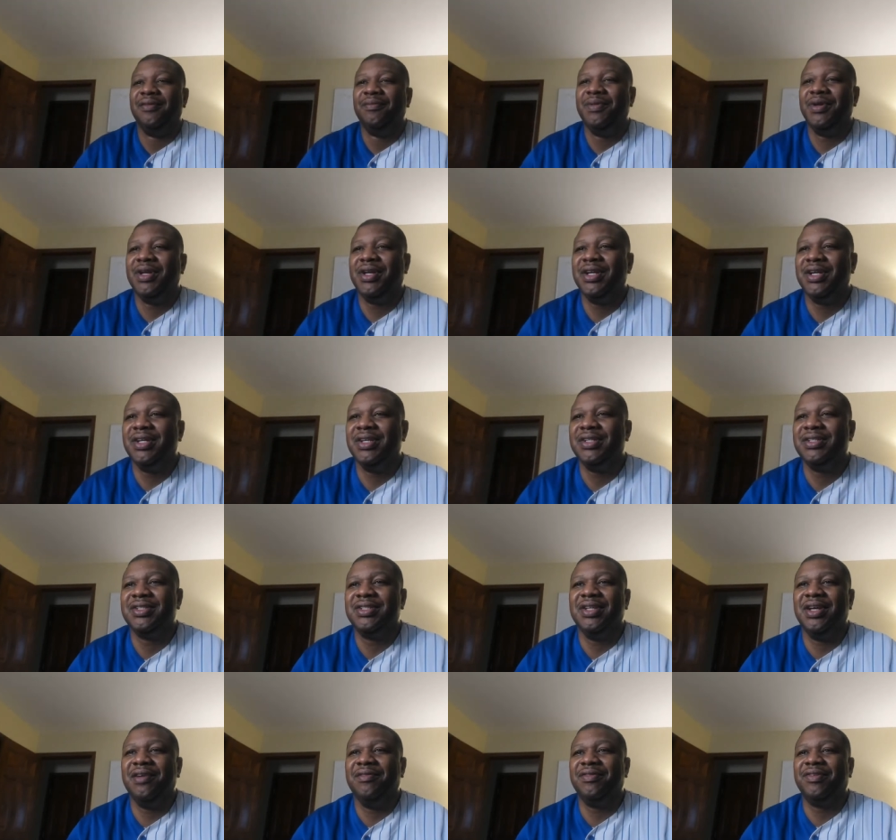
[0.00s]

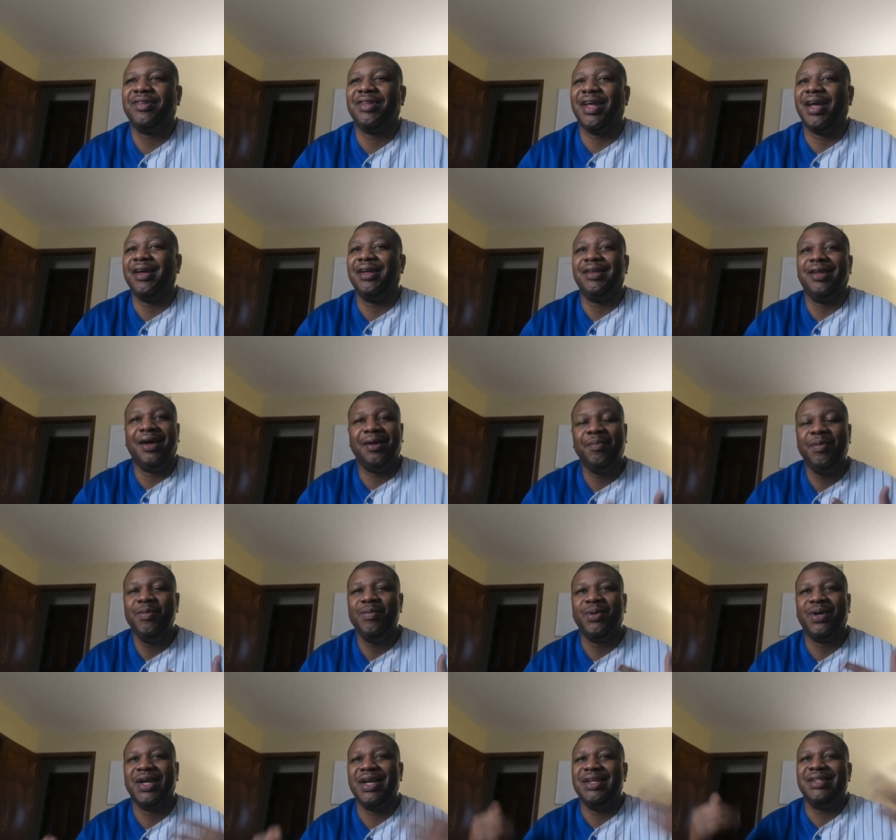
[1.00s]
because it was like a lot of
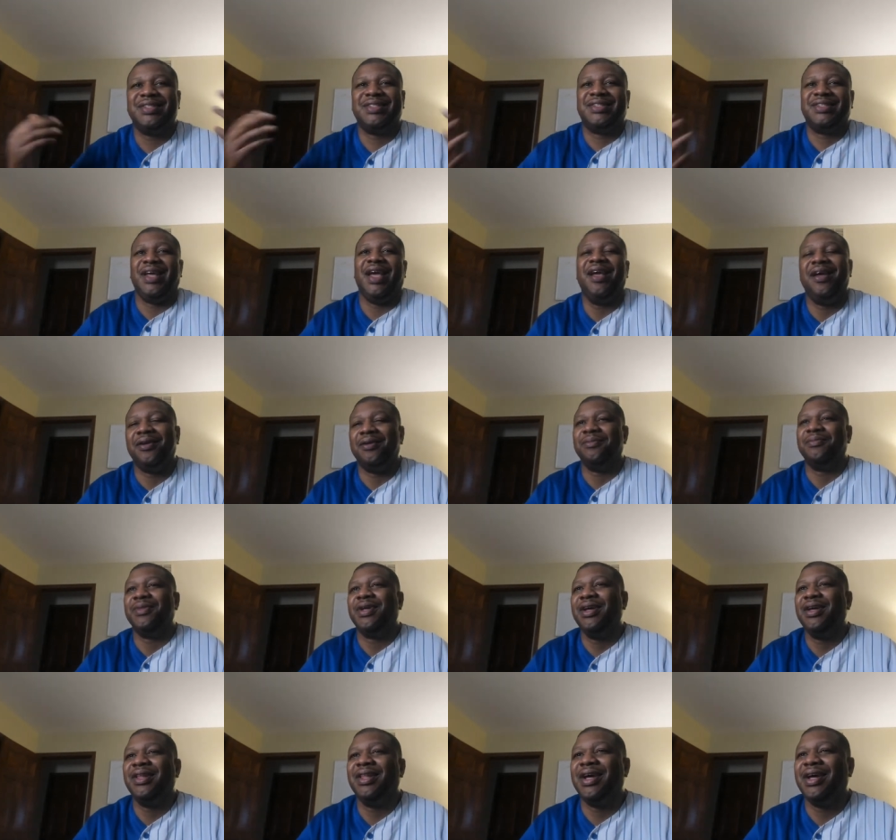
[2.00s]
people can't stand him
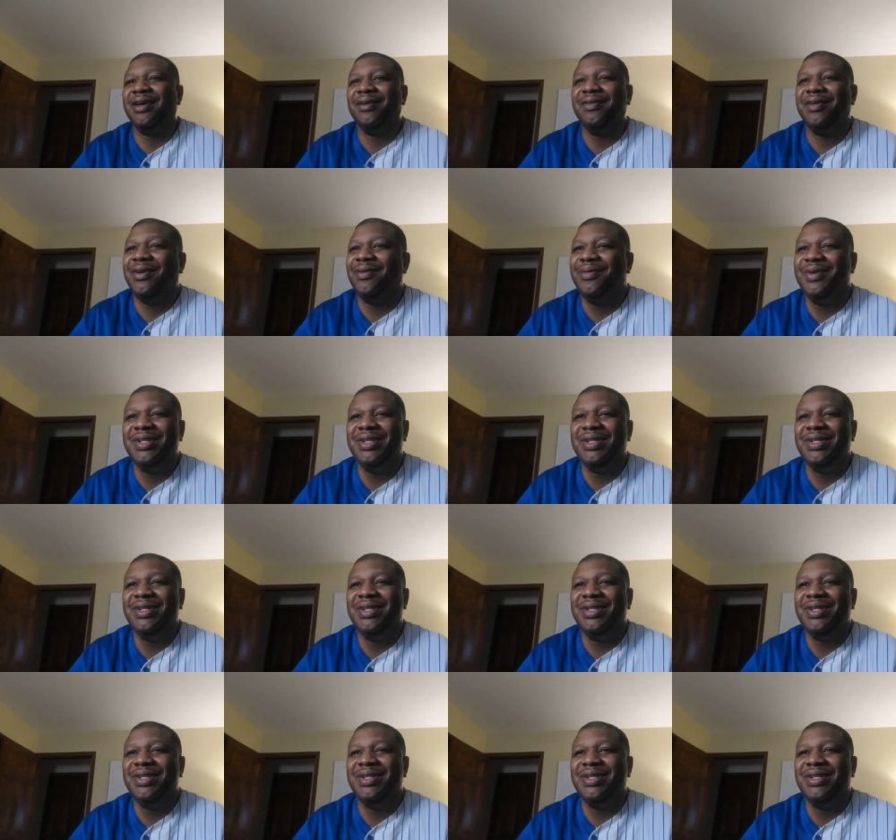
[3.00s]
they're like well,